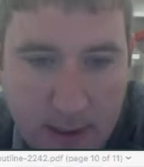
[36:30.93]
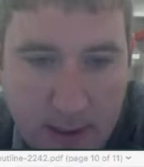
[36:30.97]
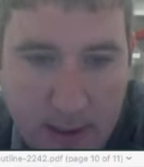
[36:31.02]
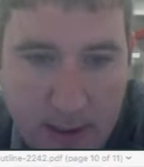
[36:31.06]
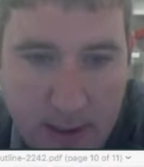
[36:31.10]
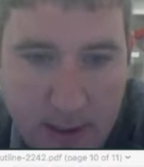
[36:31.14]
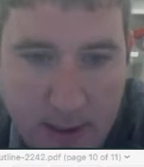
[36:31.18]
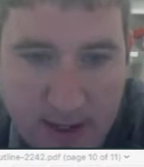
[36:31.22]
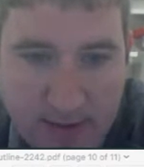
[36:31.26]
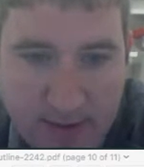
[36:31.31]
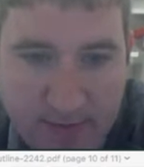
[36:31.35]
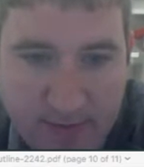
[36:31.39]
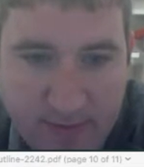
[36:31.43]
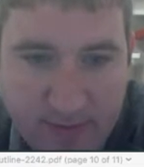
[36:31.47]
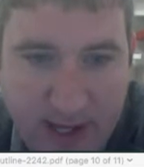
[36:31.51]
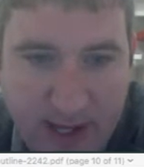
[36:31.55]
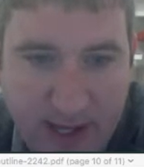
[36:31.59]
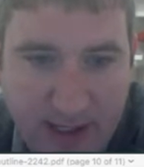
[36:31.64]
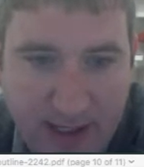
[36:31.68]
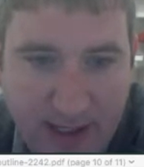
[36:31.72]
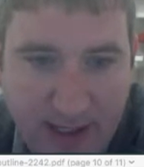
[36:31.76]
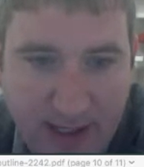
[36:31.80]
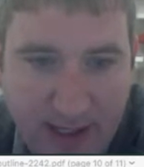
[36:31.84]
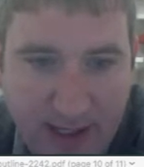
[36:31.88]
I've got
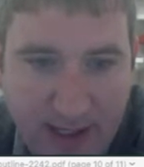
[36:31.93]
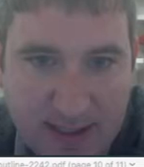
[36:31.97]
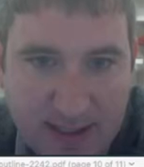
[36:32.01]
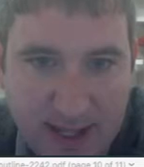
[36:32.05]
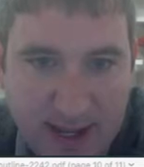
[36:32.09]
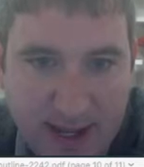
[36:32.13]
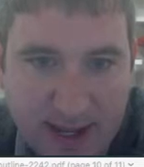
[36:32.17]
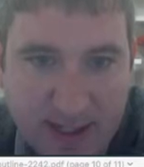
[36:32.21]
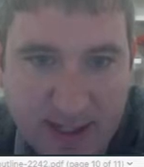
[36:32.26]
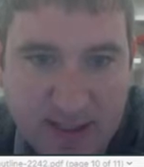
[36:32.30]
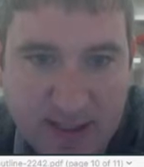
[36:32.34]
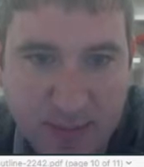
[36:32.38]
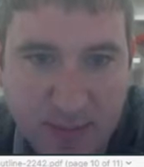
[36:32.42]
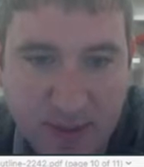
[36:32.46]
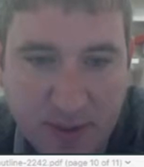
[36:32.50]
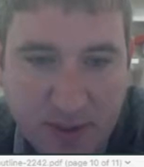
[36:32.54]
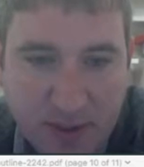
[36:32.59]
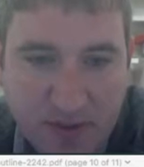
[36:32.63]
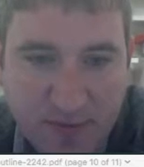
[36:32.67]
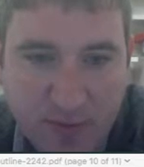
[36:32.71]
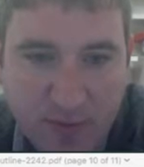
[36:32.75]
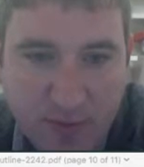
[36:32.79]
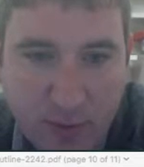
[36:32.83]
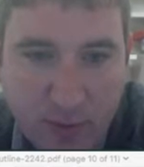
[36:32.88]
e to the x plus
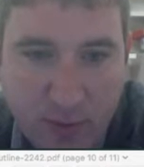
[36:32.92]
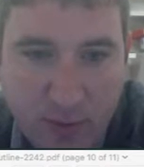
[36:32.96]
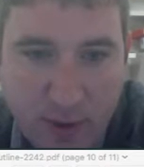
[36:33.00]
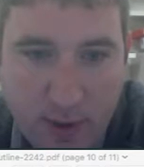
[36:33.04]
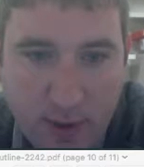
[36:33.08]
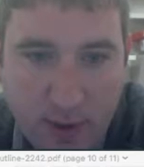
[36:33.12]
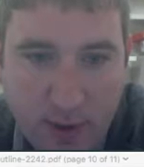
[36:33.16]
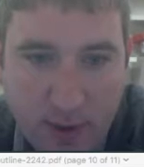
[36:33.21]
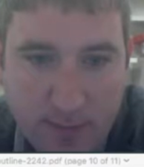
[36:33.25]
4